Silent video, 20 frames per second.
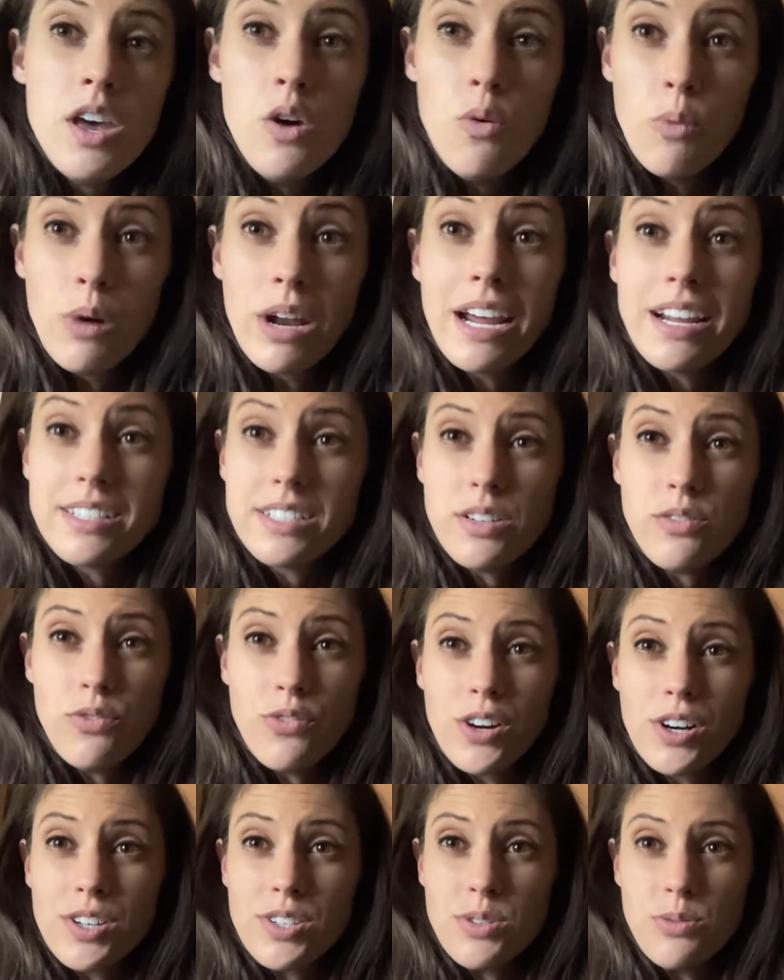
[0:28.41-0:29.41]
What I did
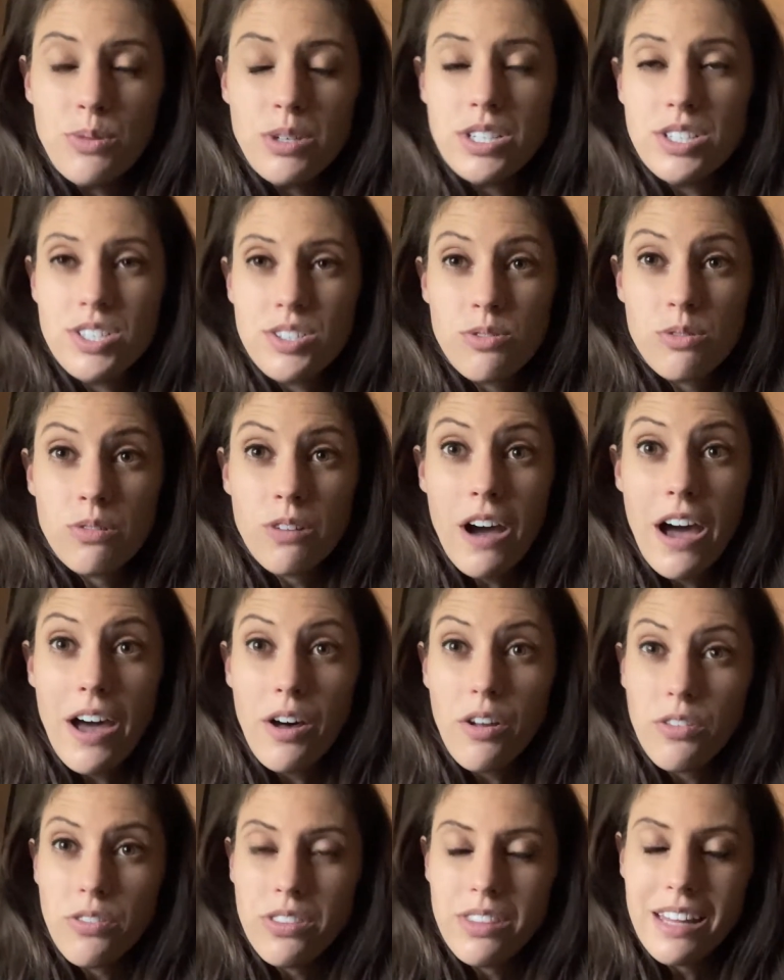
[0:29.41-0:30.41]
first, which
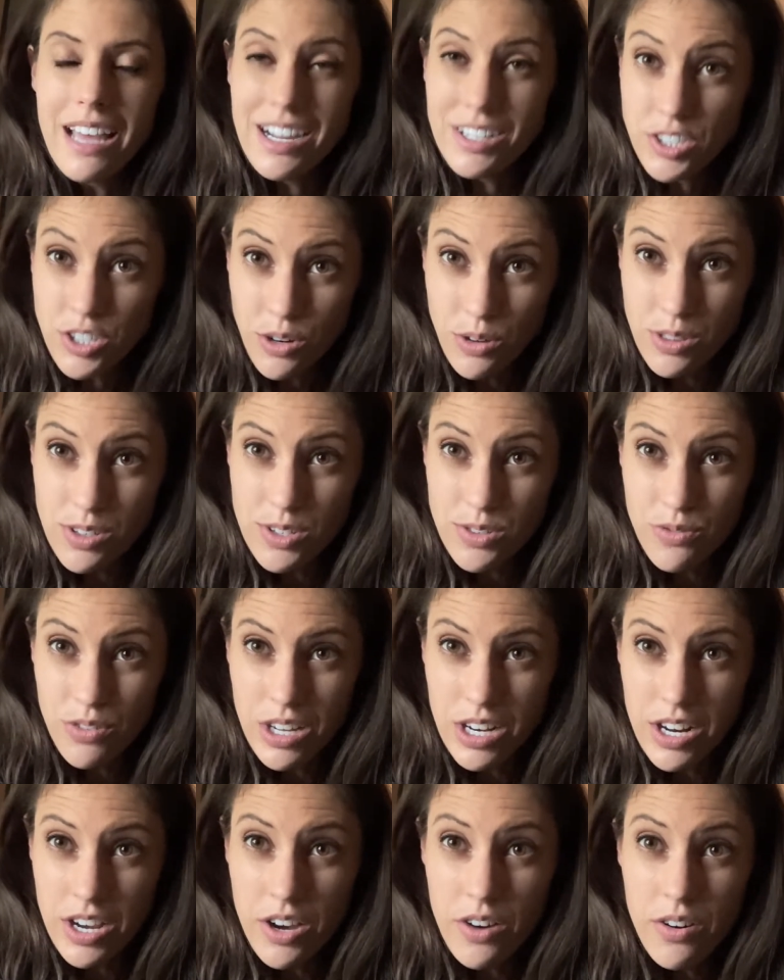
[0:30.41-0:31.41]
I'll not show in this
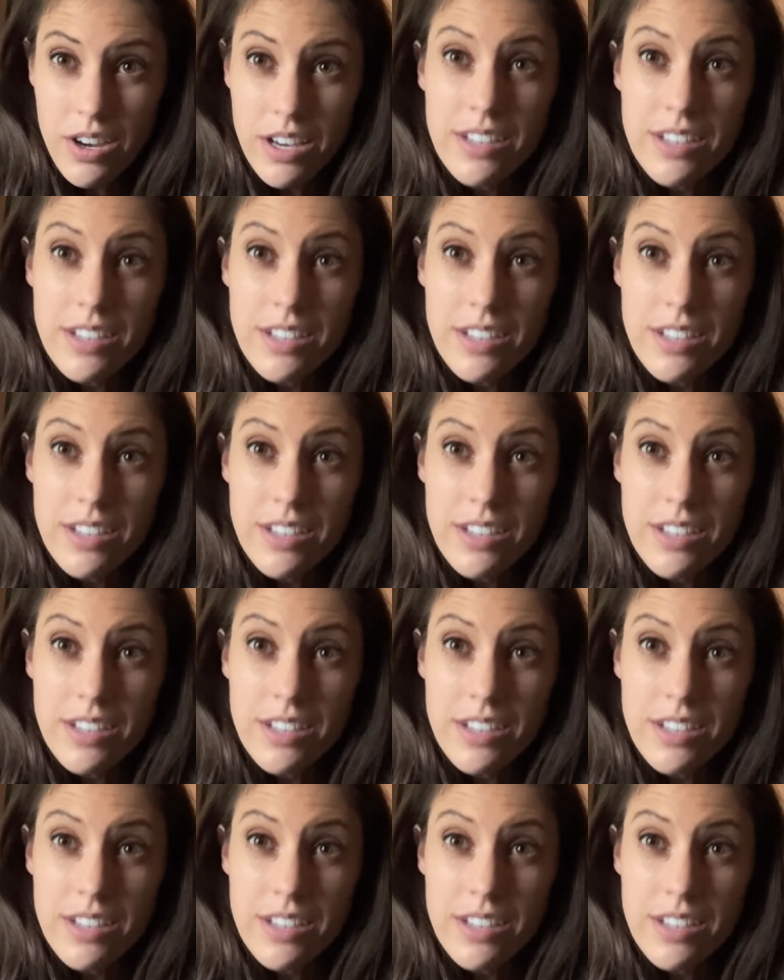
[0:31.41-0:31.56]
video,